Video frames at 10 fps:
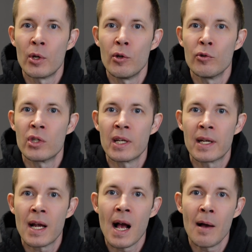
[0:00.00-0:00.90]

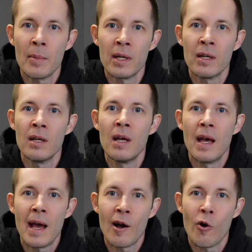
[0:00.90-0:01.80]
using common
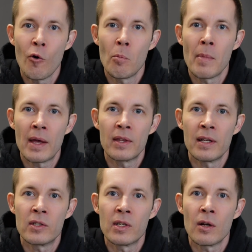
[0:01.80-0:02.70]
at-home
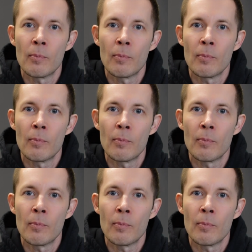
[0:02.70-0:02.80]
methods,